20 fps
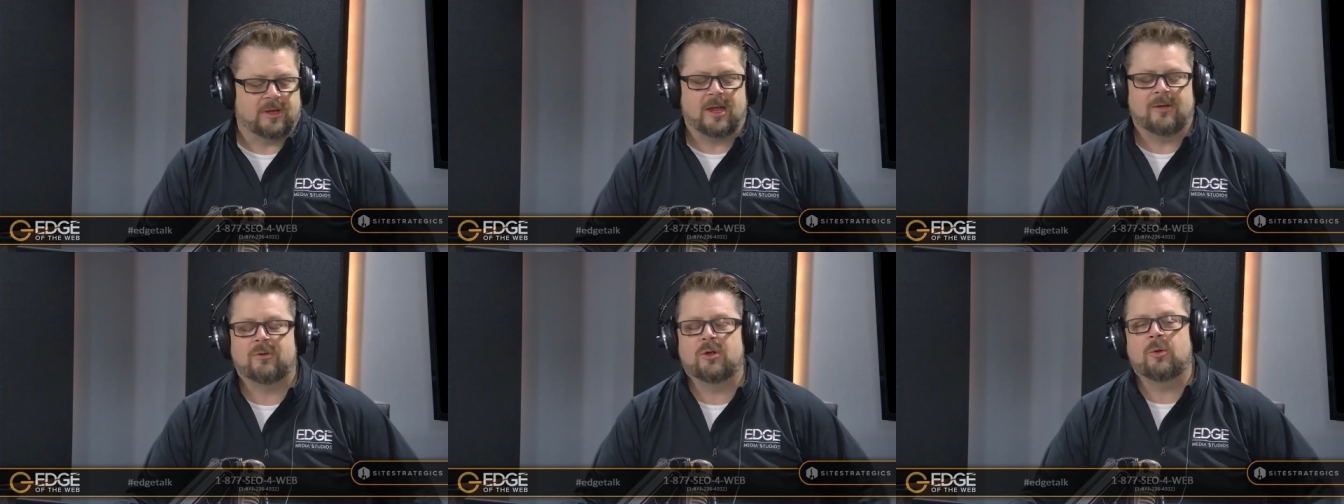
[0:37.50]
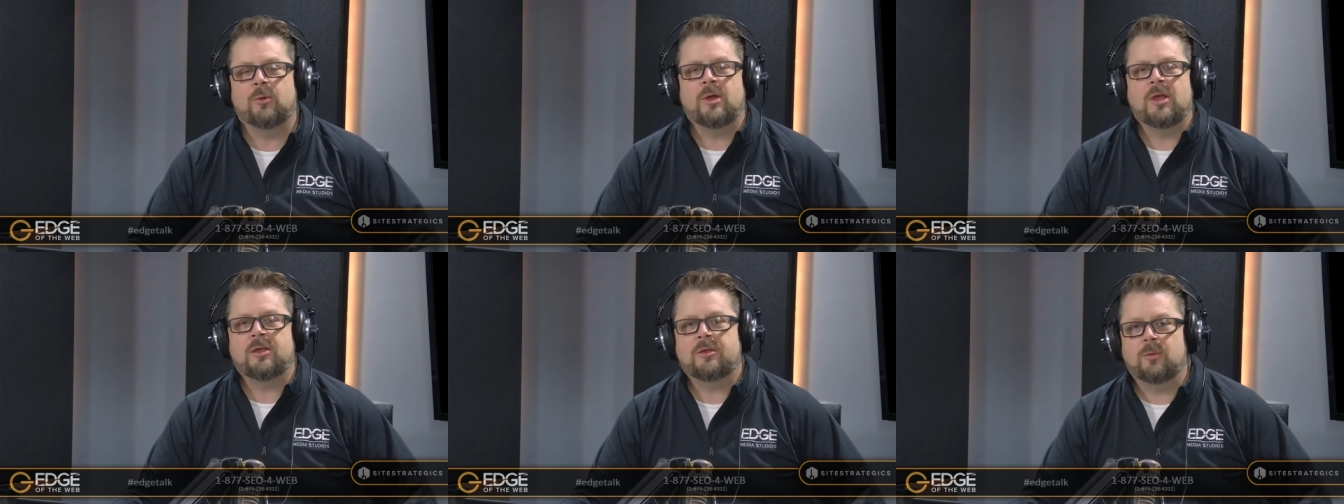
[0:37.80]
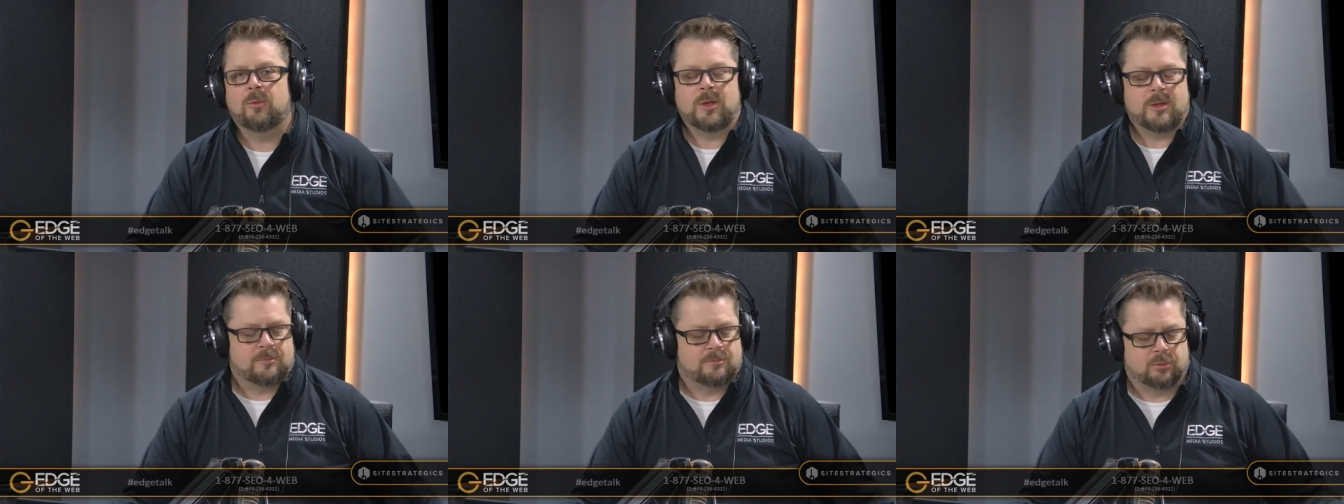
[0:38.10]
Every week,
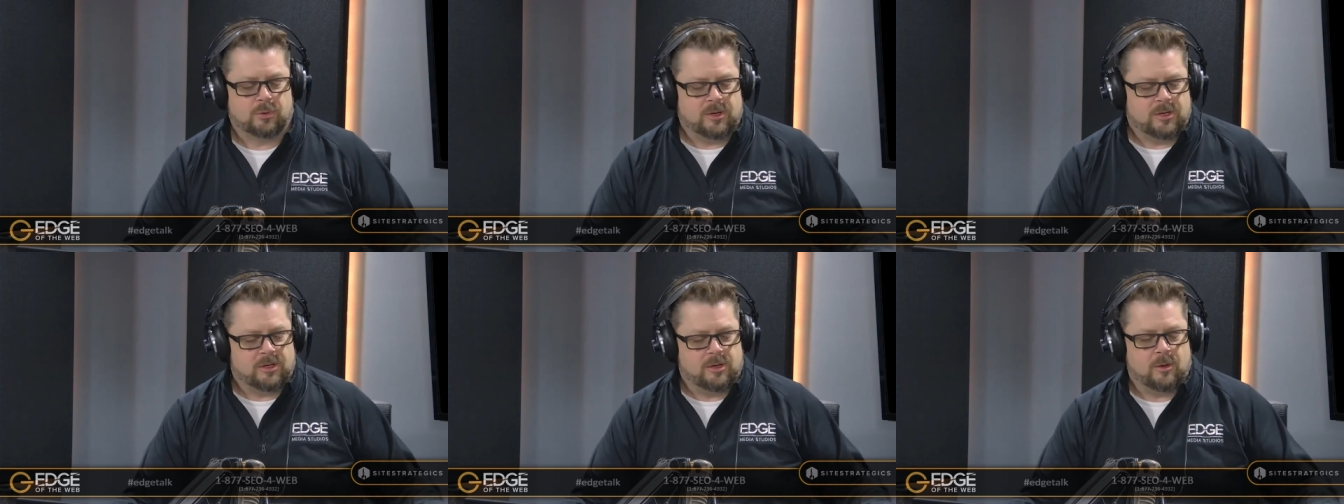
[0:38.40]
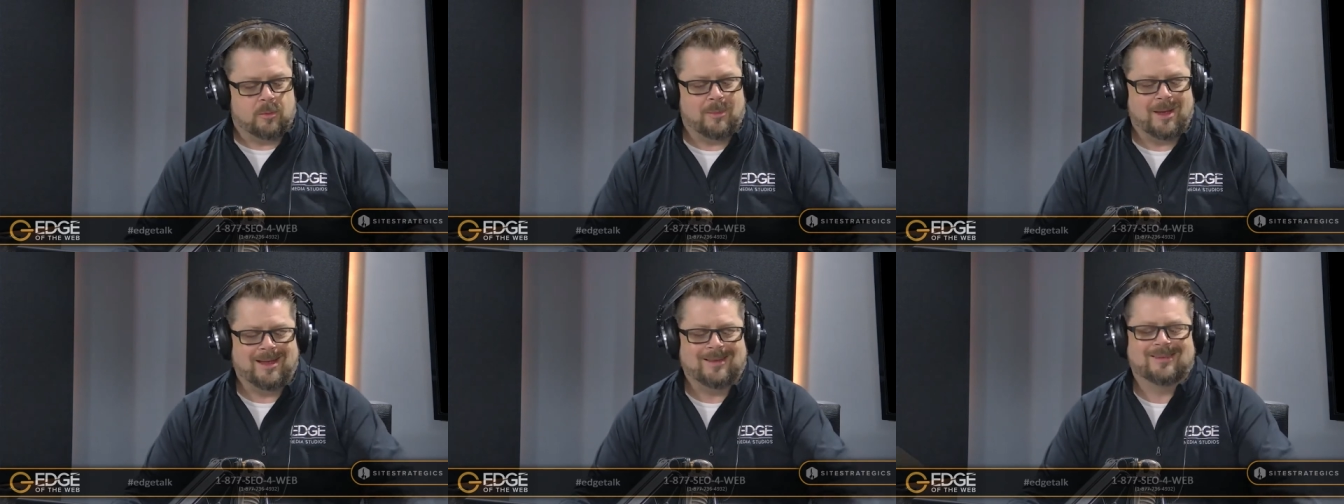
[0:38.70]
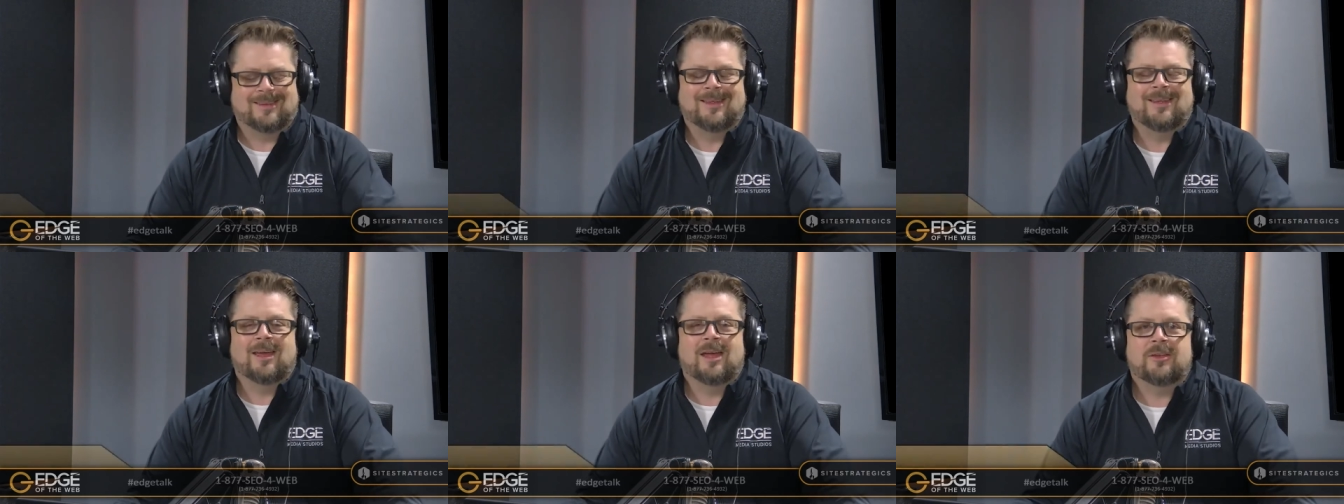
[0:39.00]
we bring you
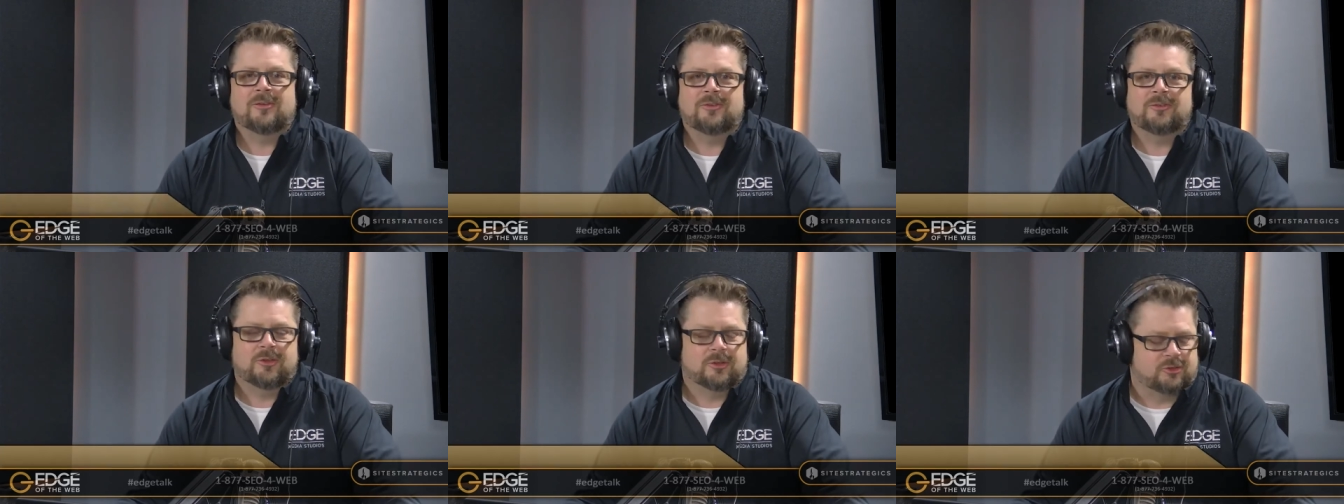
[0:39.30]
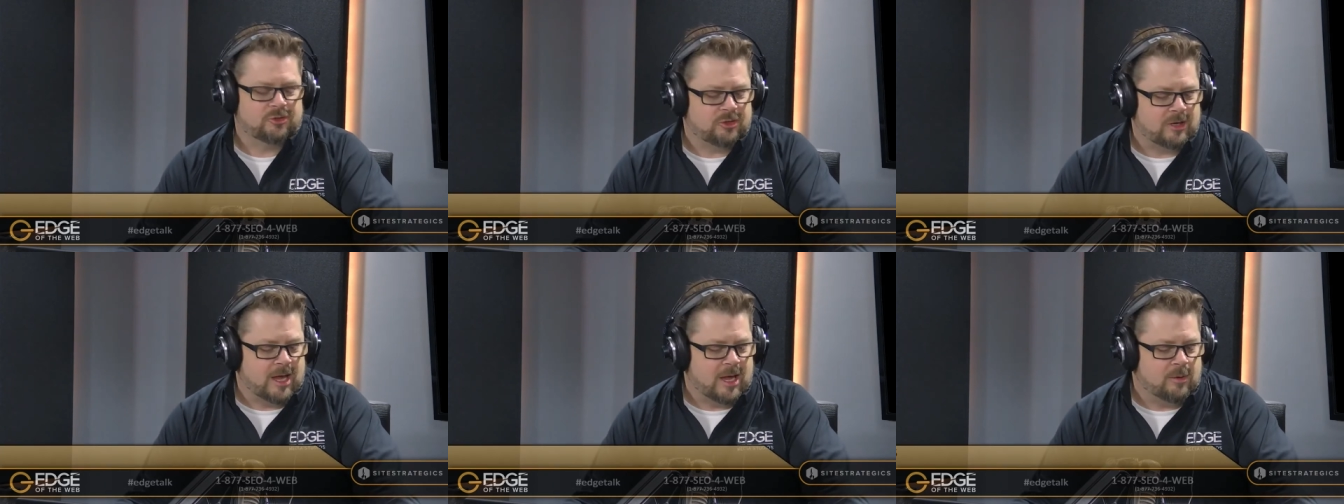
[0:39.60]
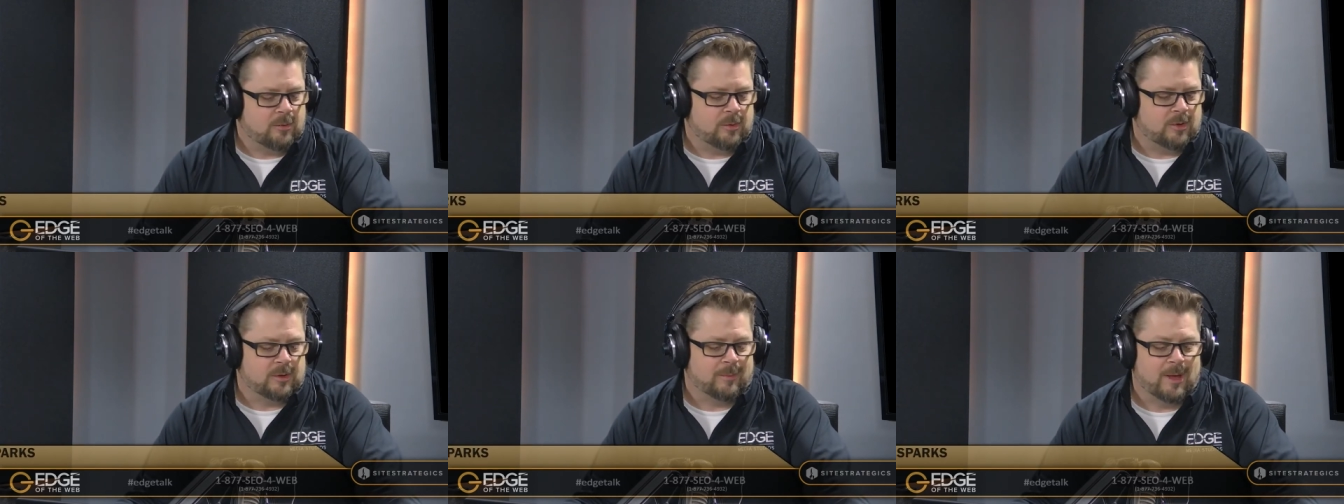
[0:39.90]
amazing guests to
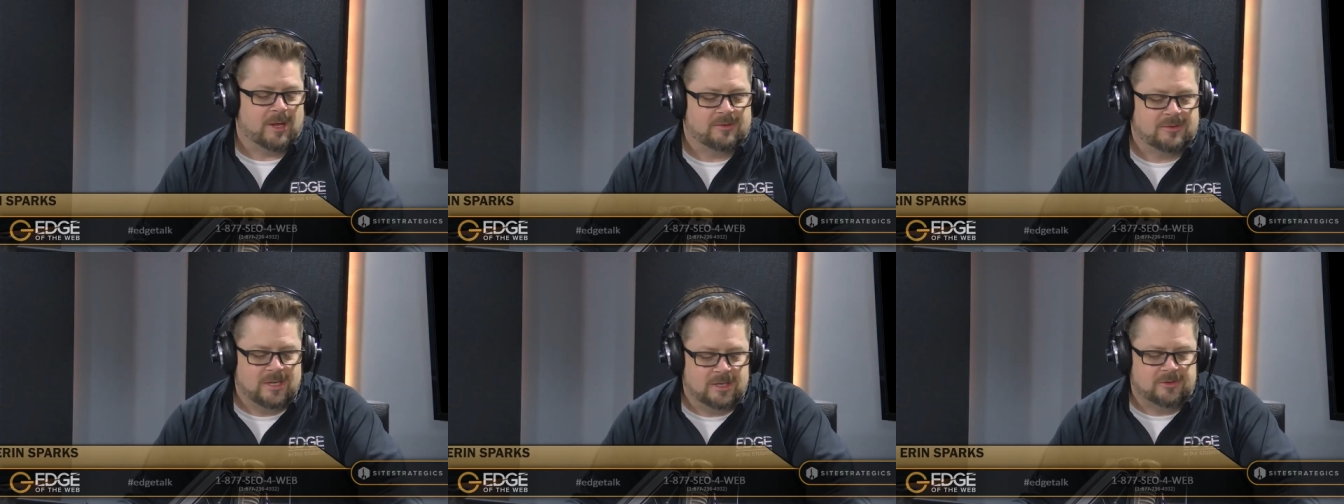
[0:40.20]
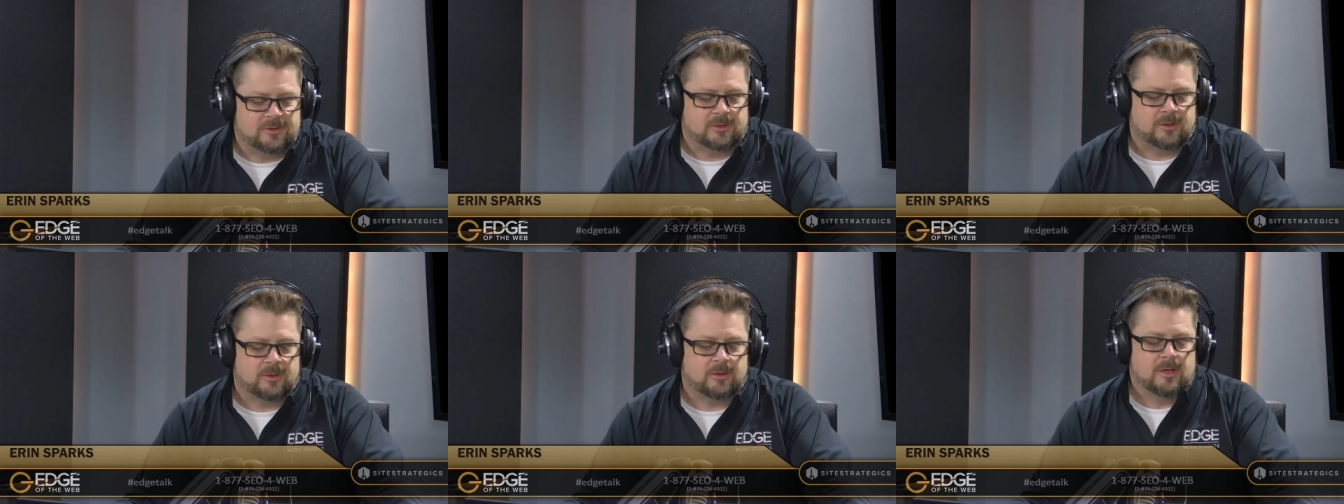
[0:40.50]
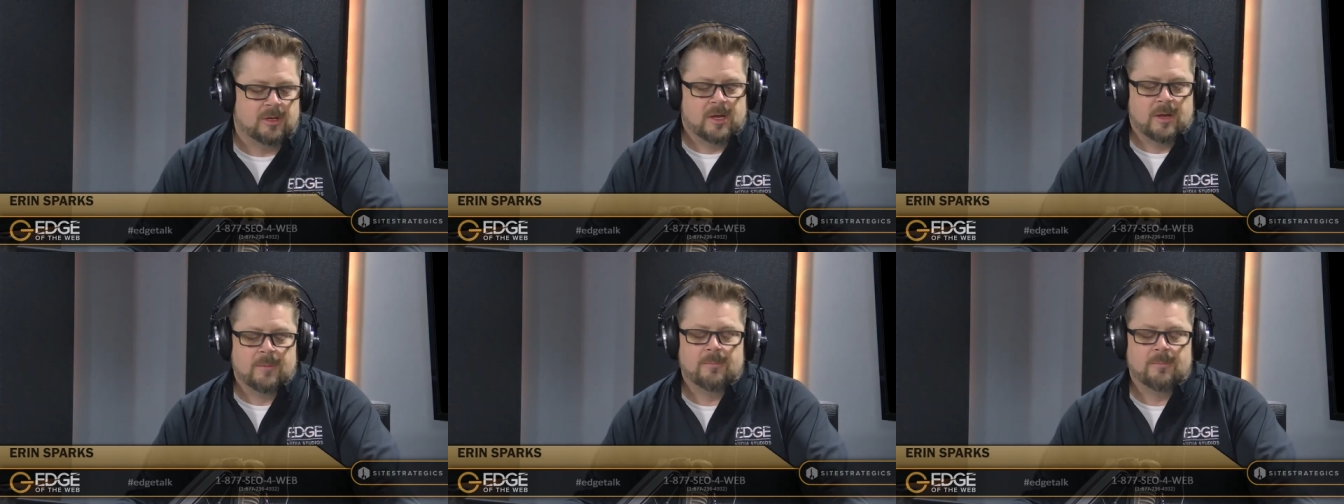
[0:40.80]
chat with about digital